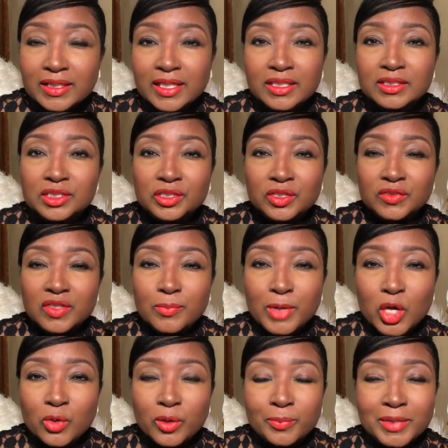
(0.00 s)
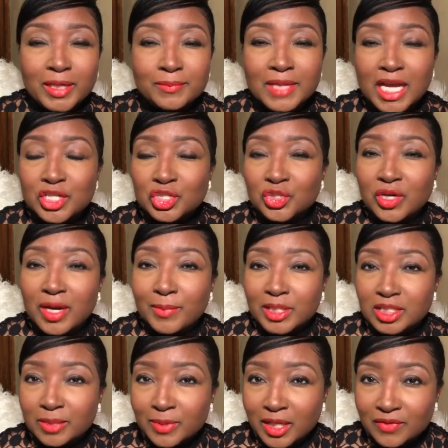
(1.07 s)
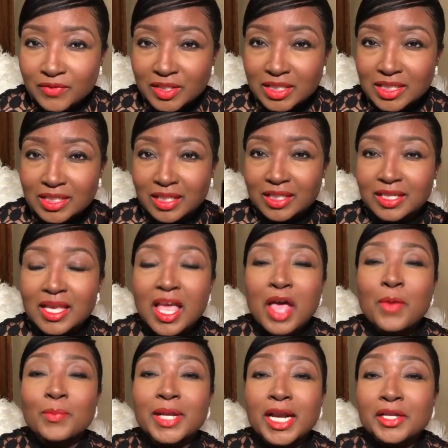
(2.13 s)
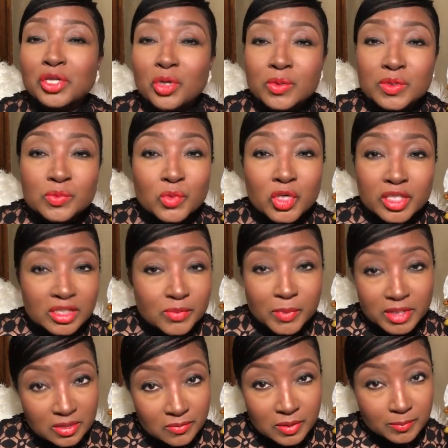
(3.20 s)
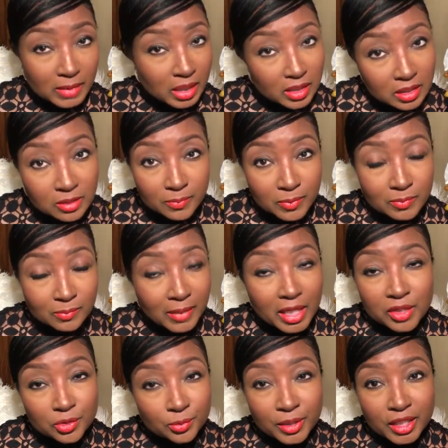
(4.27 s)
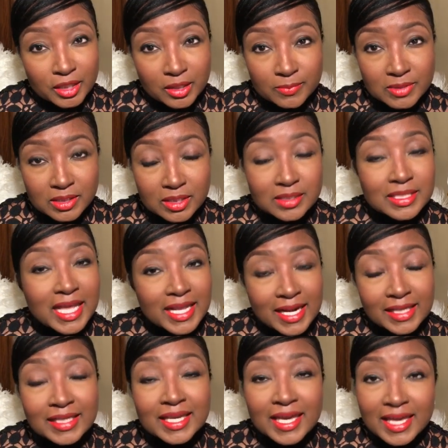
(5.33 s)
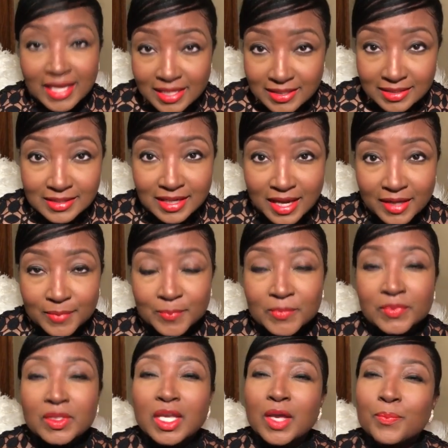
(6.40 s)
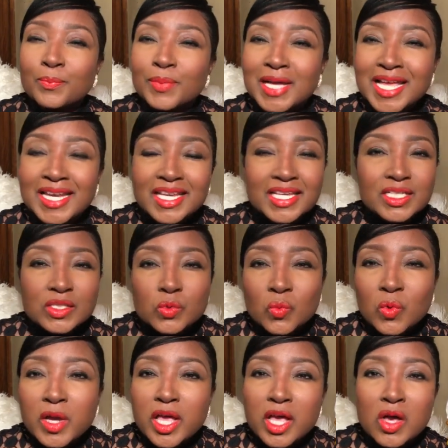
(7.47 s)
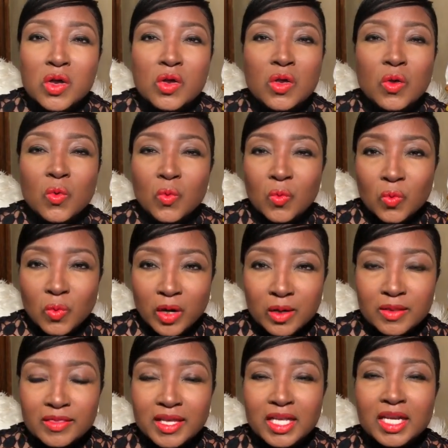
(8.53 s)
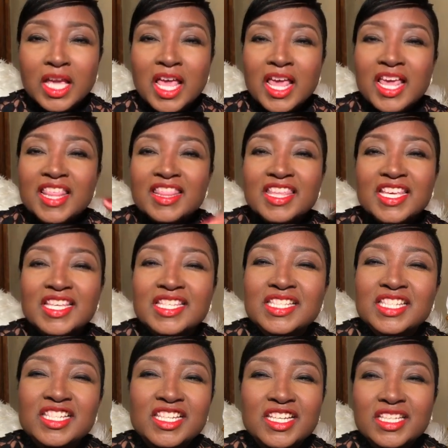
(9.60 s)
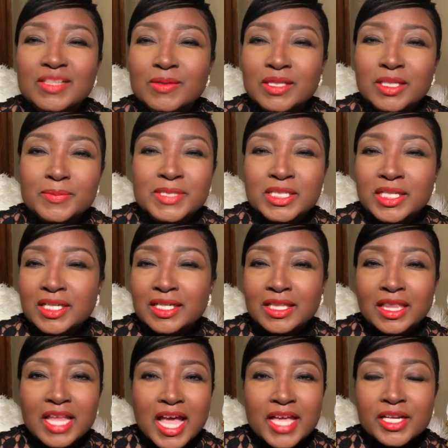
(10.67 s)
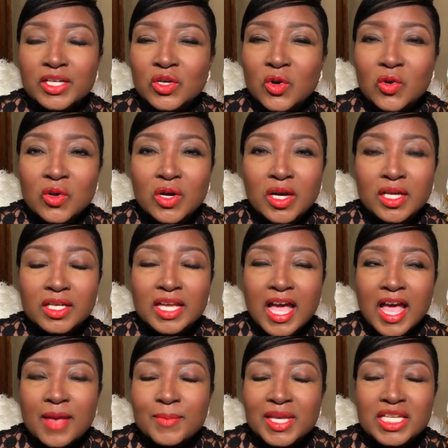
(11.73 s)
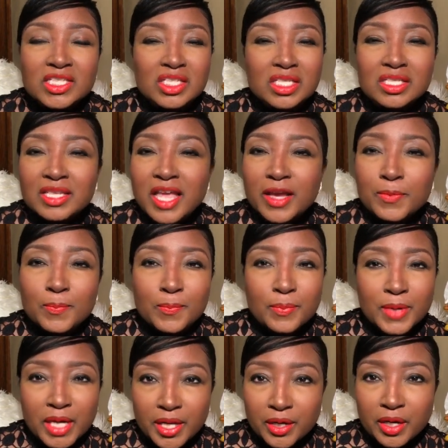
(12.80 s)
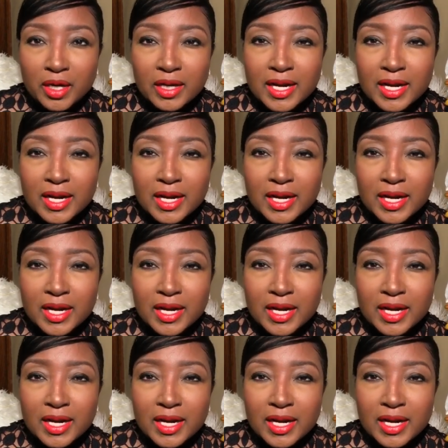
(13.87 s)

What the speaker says: should have done my homework, but I'm not sure how much I paid for this. But I know it was more expensive than my other red lipsticks. That I can say. But it is well worth it. This lipstick glided on, I mean, just like butter.